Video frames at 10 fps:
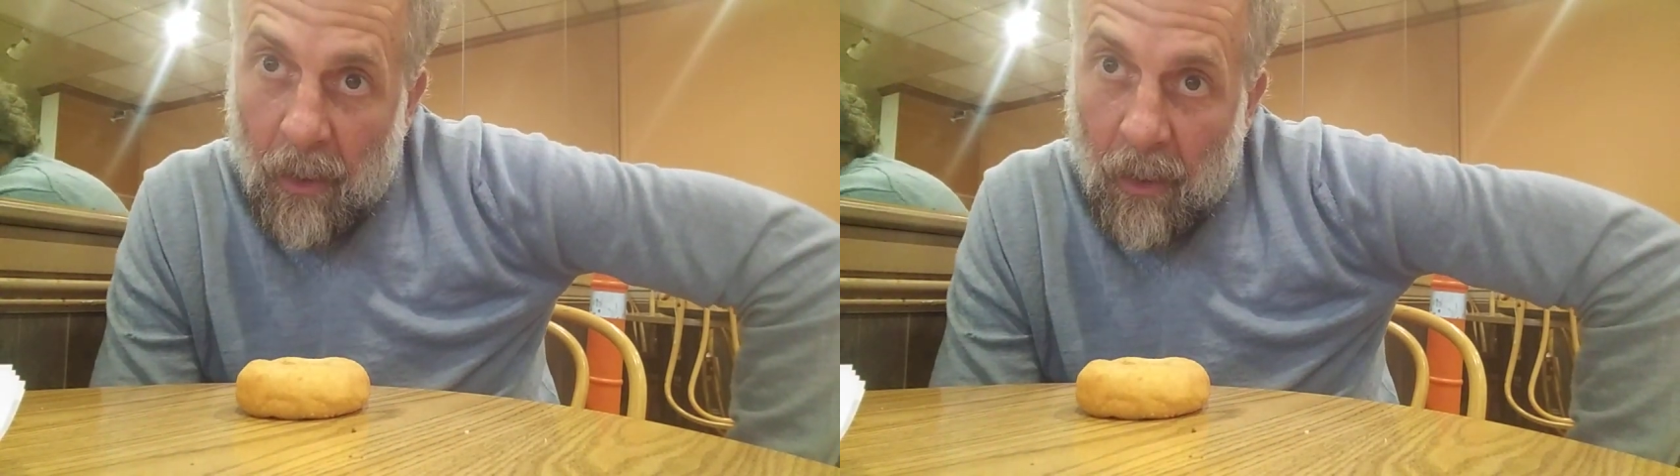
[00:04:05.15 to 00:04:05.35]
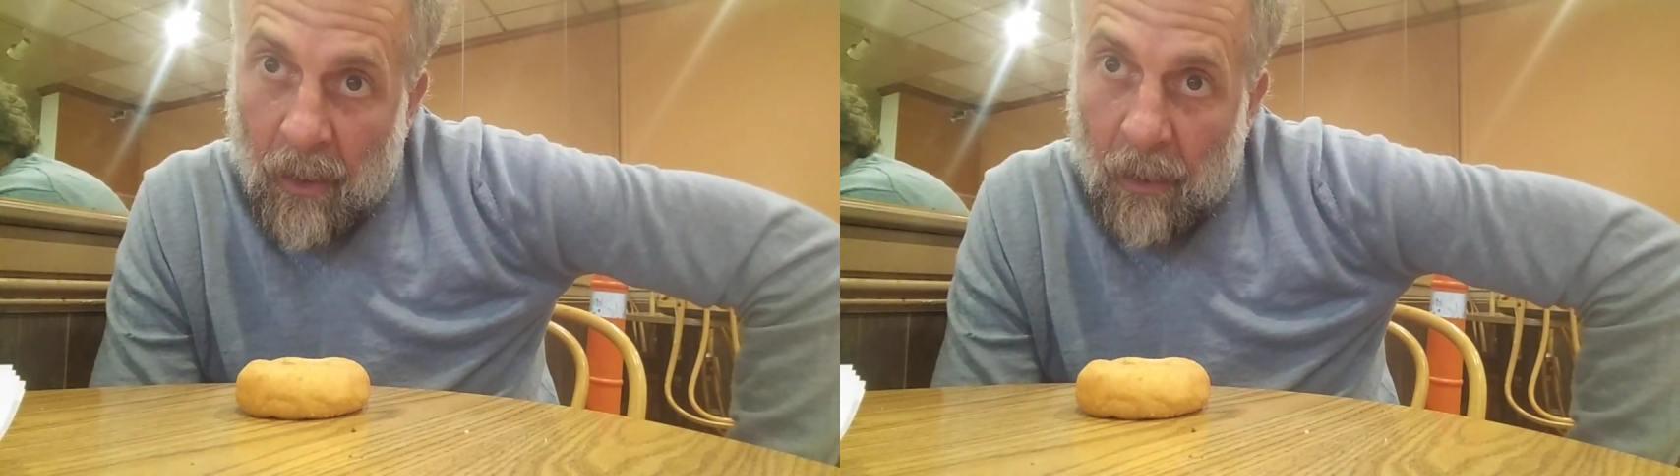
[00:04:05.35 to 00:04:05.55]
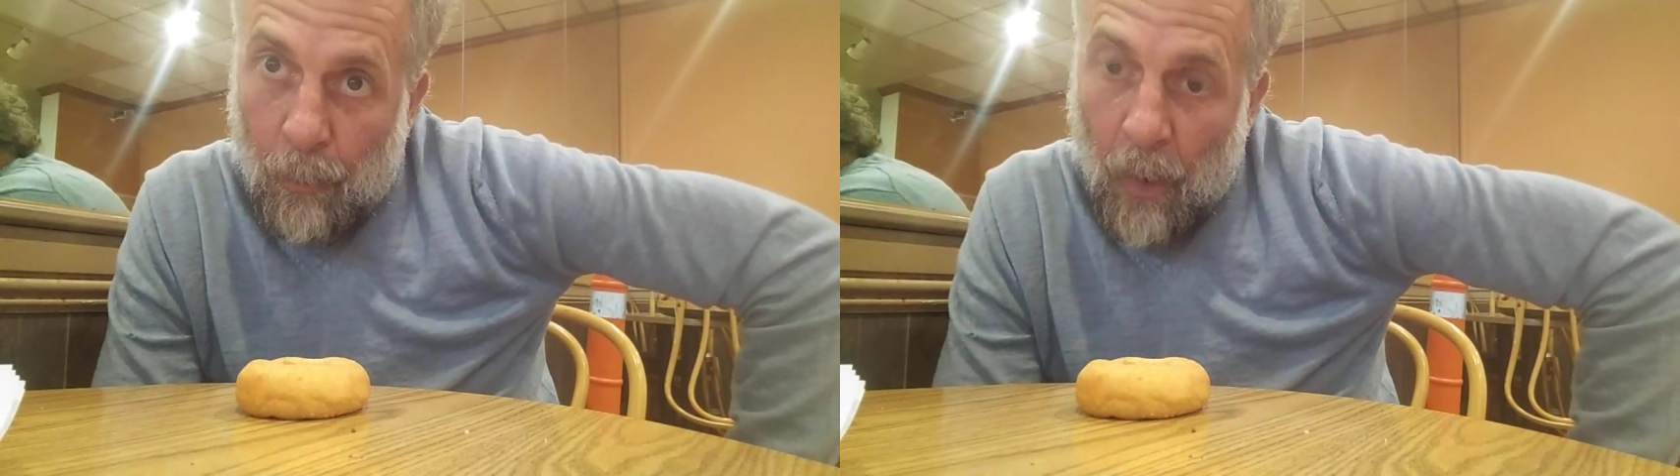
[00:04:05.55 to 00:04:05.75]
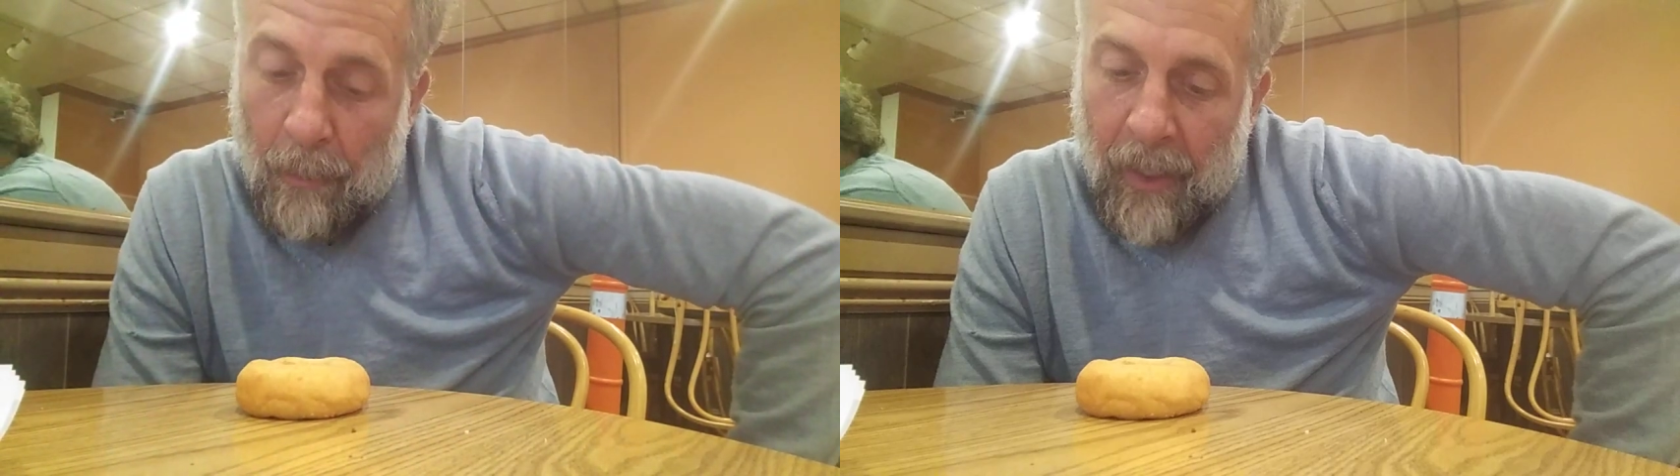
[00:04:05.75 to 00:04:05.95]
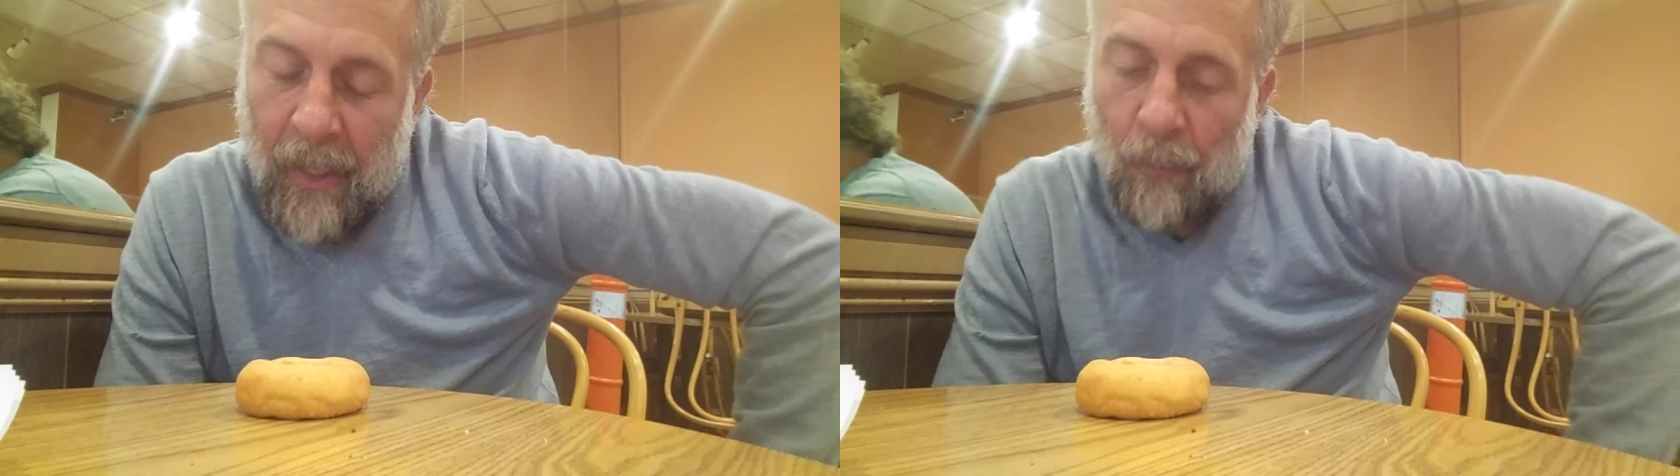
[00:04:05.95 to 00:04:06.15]
a
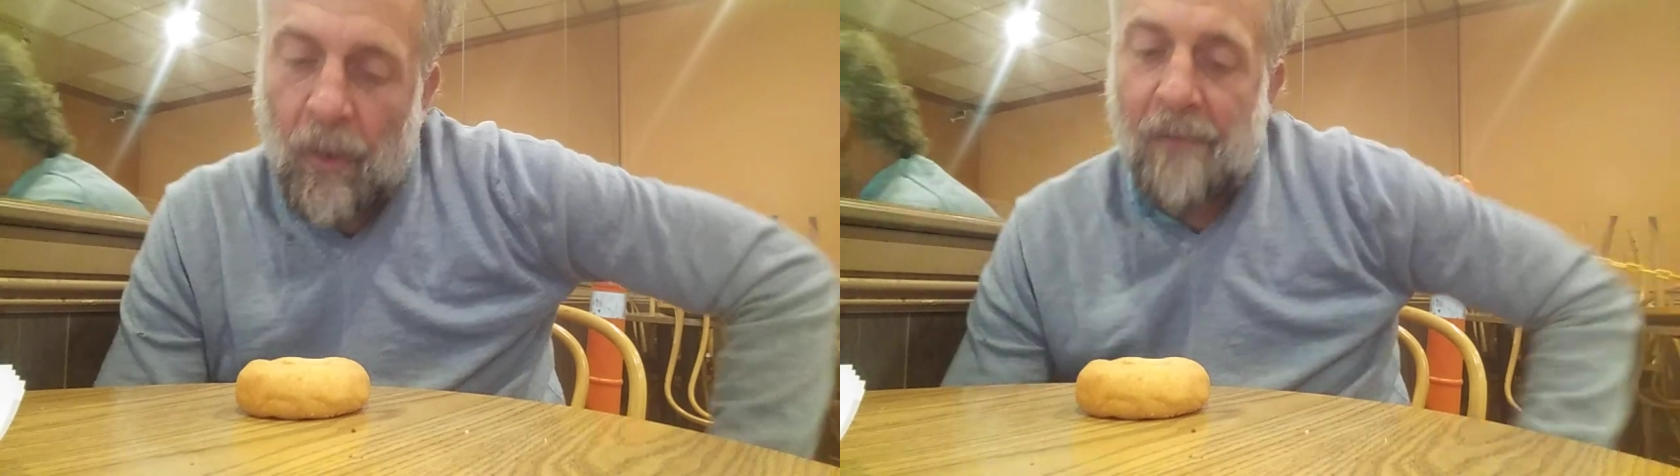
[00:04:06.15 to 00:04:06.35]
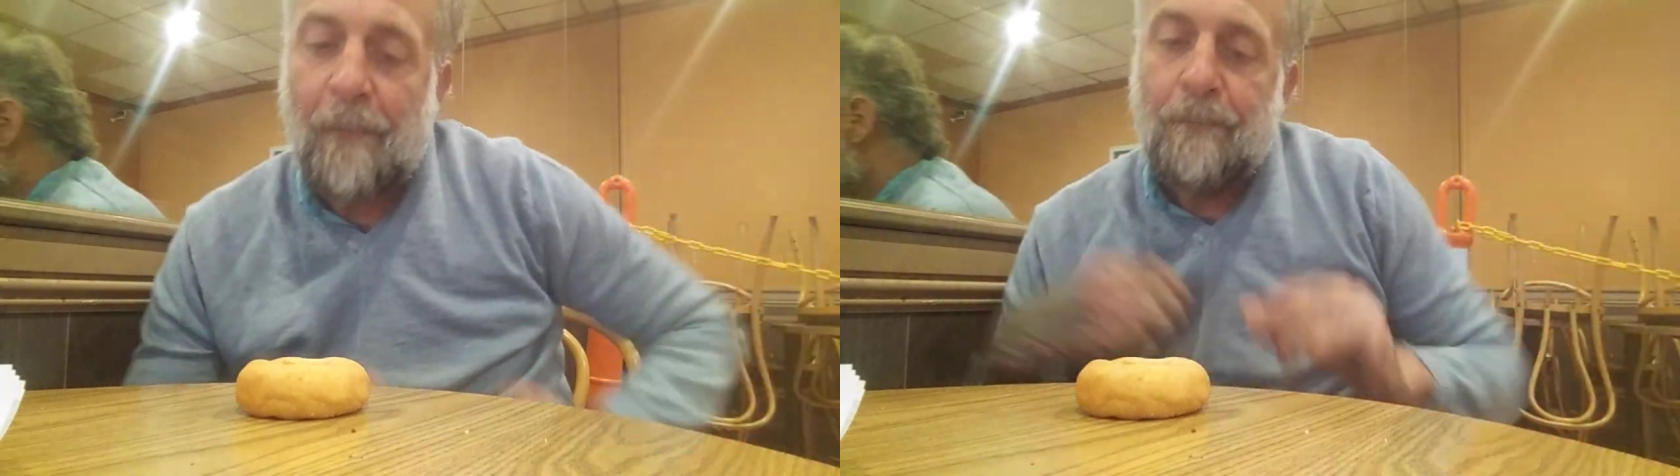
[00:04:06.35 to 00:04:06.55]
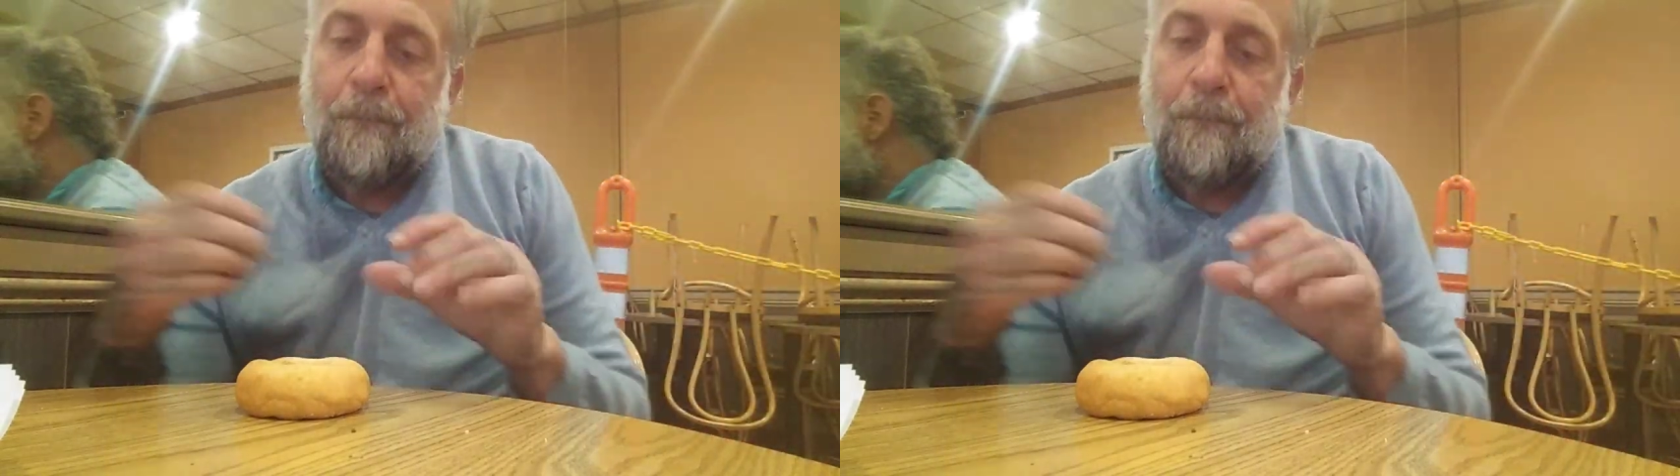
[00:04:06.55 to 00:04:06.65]
propagating wave.